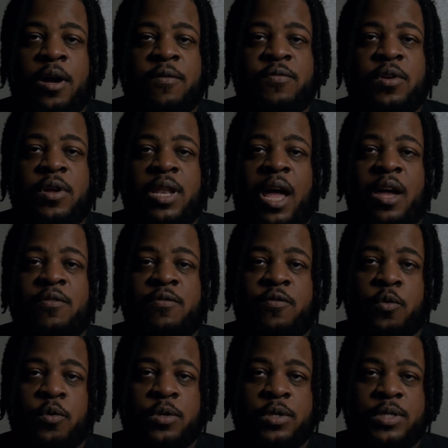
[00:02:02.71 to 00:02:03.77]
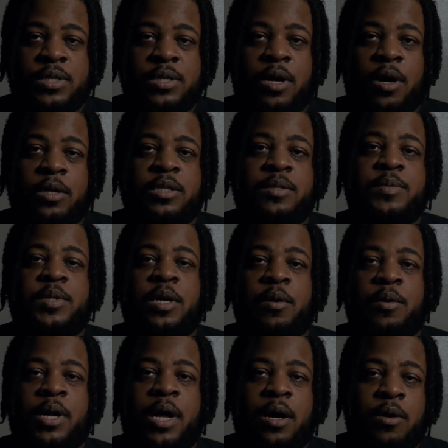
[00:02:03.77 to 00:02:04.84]
off their life force, causing them to
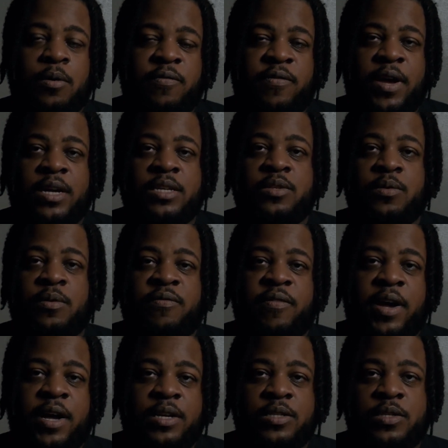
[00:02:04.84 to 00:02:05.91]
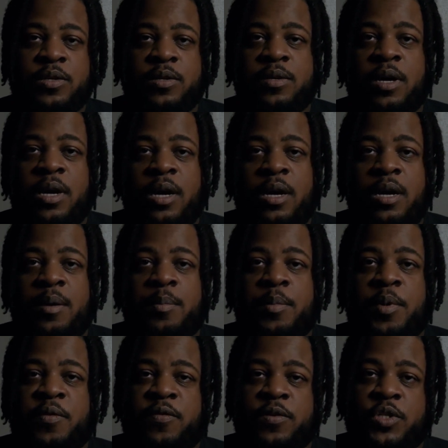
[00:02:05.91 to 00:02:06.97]
go down faster and faster.
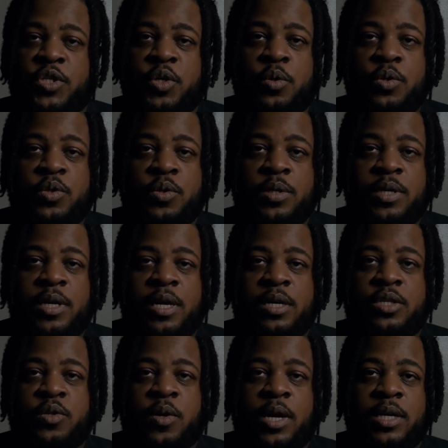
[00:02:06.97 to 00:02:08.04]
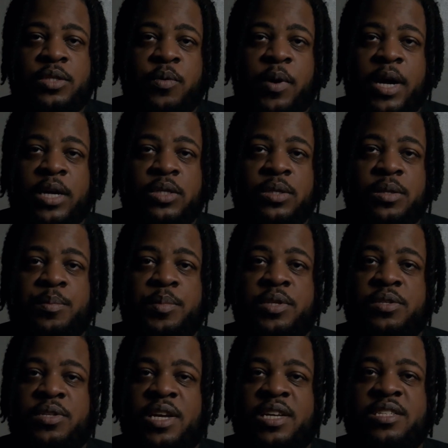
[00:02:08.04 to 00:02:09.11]
But for children, it's trying to actually
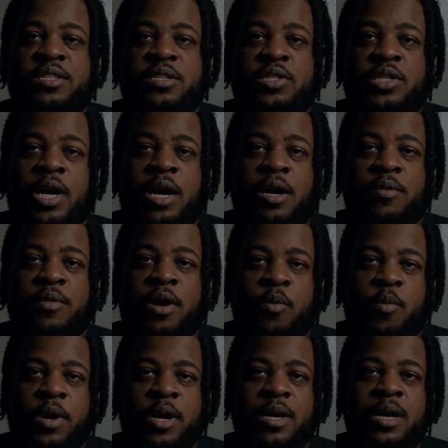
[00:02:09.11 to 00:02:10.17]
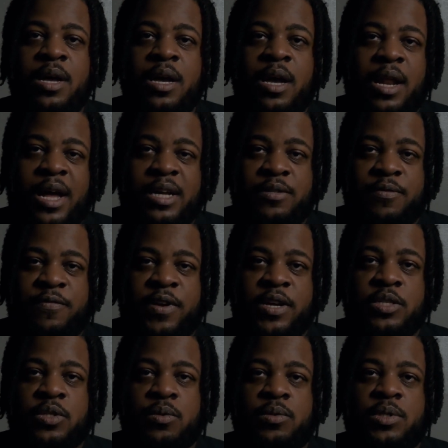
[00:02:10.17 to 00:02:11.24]
possess the child. That way it has a
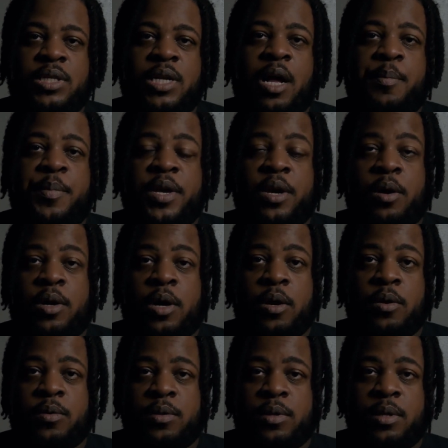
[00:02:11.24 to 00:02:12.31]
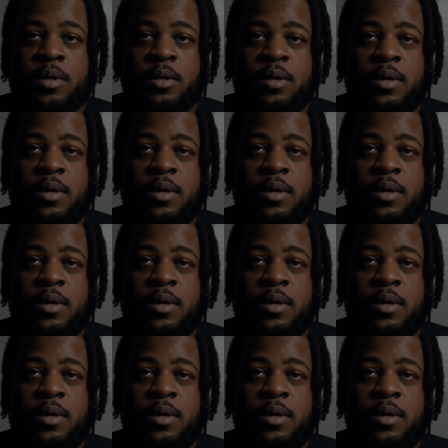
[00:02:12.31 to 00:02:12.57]
vessel to now be on Earth.